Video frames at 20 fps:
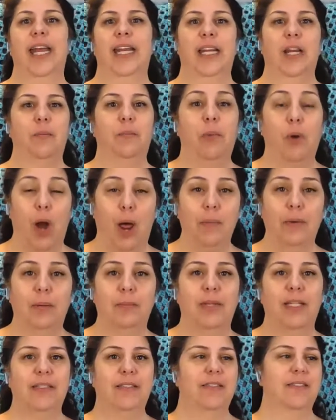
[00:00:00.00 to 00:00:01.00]
And the
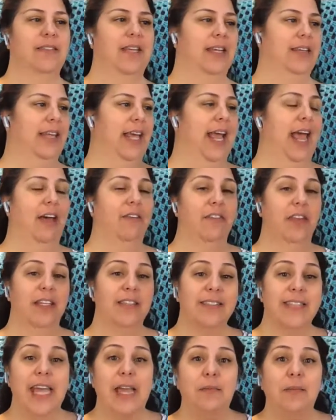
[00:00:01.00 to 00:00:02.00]
problem is that they have
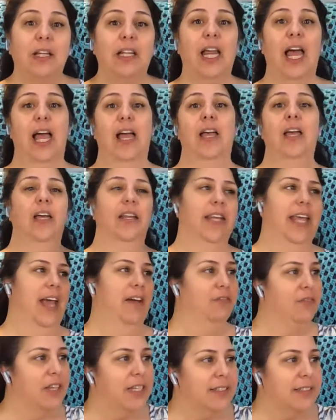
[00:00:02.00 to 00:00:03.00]
the same class. They
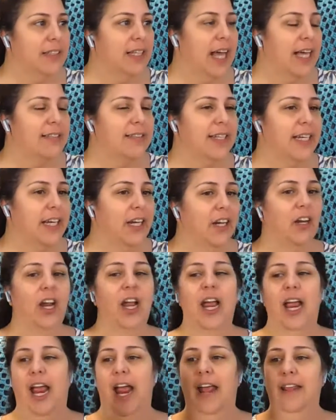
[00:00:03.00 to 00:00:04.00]
have this class here
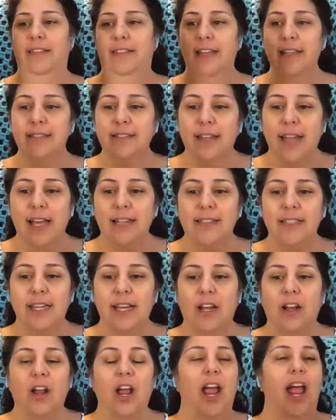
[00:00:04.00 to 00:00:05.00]
and this class
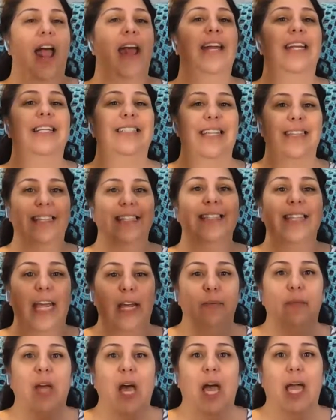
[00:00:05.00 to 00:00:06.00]
here, and it's at the
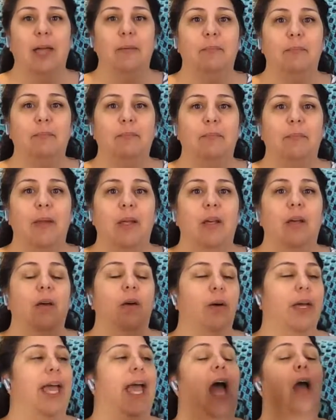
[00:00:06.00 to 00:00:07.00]
same time.
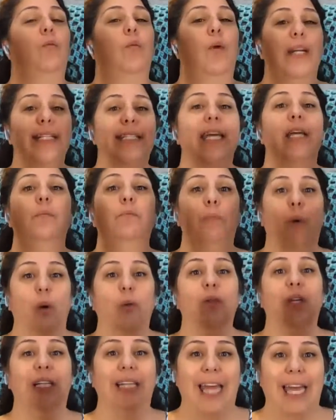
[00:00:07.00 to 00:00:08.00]
Okay, I want to take
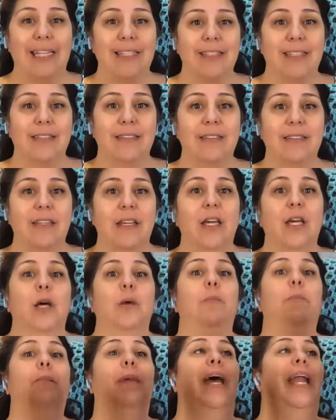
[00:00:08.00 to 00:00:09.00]
both classes,
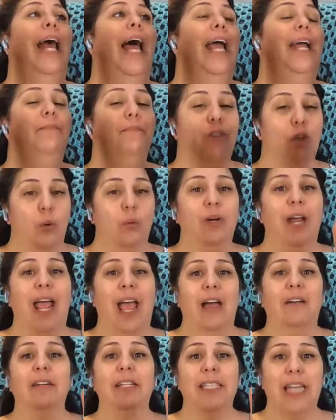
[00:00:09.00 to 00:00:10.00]
but I don't
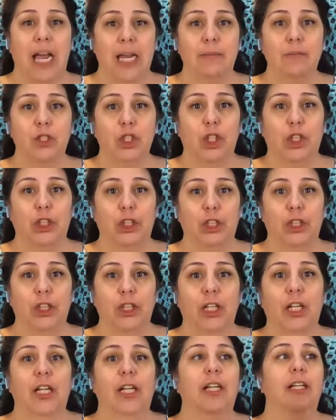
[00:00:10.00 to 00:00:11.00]
have a time turner.
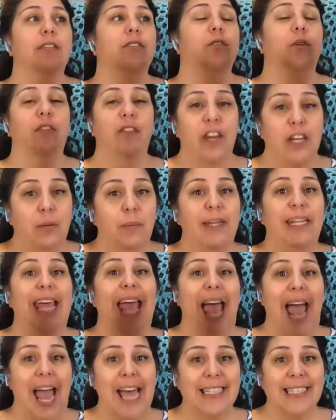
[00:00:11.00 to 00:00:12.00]
So if anybody
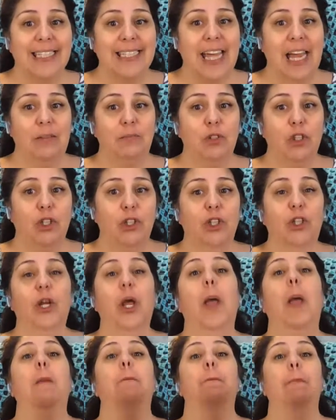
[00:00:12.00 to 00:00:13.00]
has a time turner,
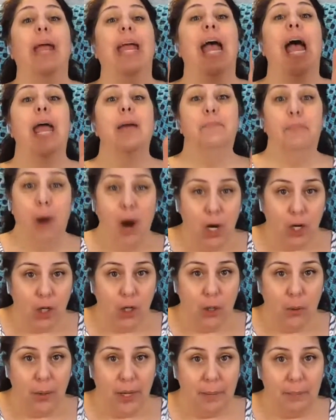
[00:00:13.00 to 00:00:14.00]
may I
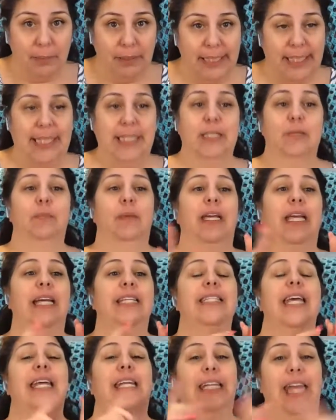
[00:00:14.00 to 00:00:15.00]
borrow it, please?
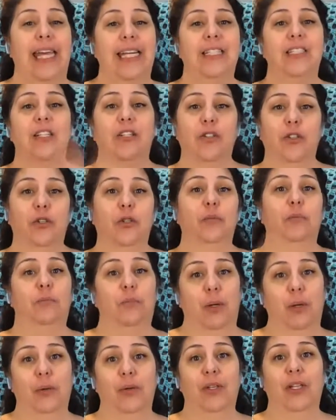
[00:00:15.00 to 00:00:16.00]
Because I'd like to do
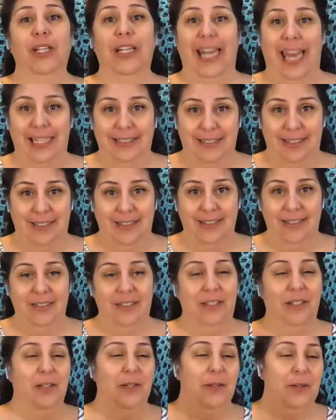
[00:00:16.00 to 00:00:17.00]
both classes.
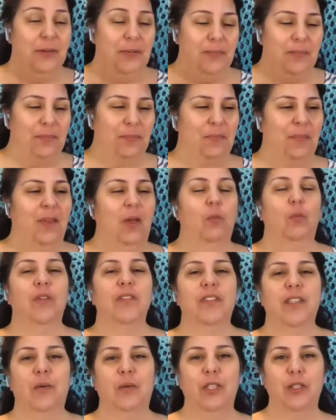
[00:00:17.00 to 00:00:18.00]

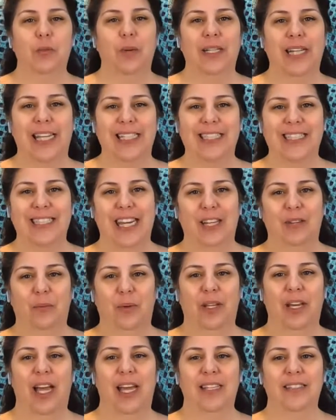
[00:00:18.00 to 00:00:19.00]
We'll see which one I
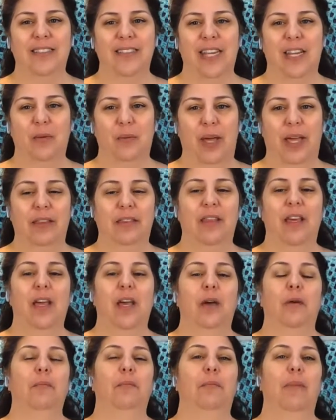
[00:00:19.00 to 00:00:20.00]
stay with.
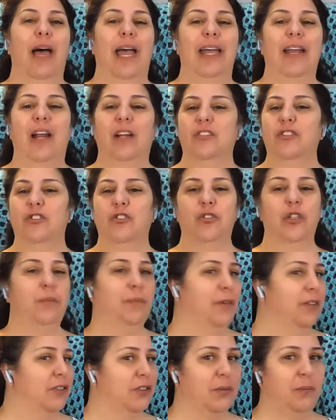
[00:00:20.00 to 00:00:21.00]
But
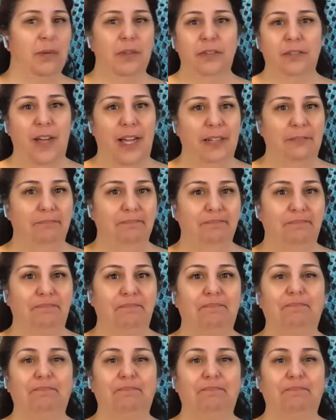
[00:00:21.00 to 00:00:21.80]
super, super fun.